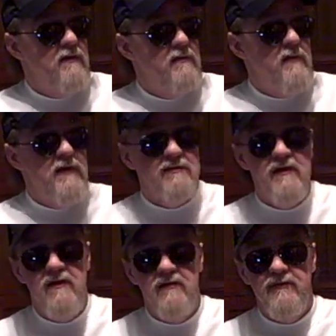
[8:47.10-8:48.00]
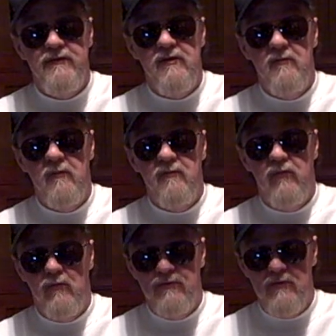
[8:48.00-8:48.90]
there about the end of summer
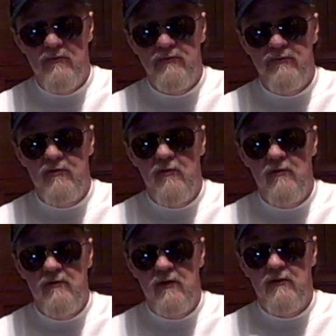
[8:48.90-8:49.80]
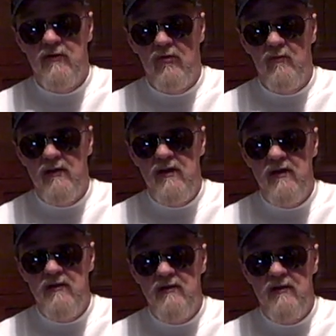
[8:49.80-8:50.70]
before school started, I told my
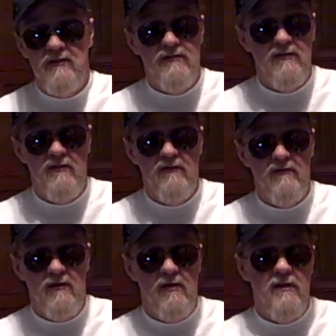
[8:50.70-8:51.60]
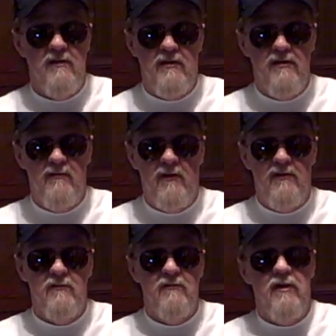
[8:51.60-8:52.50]
dad, I said, look, I got a couple
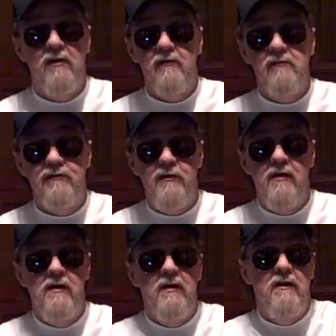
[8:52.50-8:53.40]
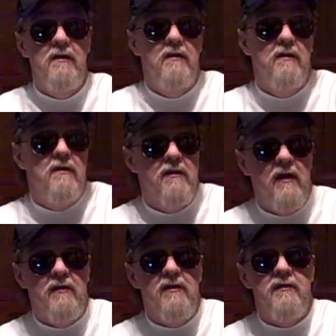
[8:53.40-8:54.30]
of $100.
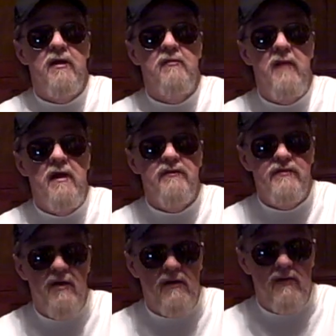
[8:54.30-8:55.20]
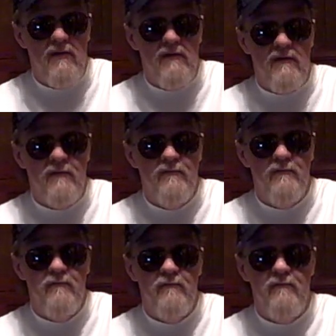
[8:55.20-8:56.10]
I'd like to go buy a shotgun.
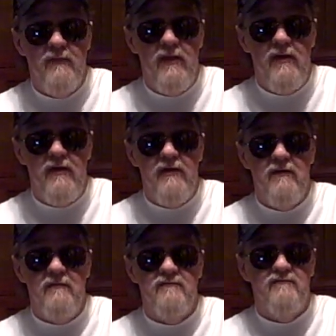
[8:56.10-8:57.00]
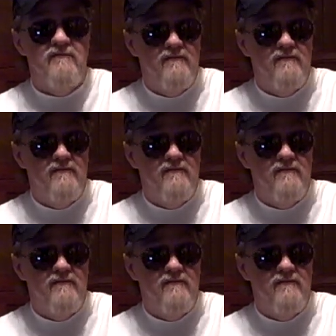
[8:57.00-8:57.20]
And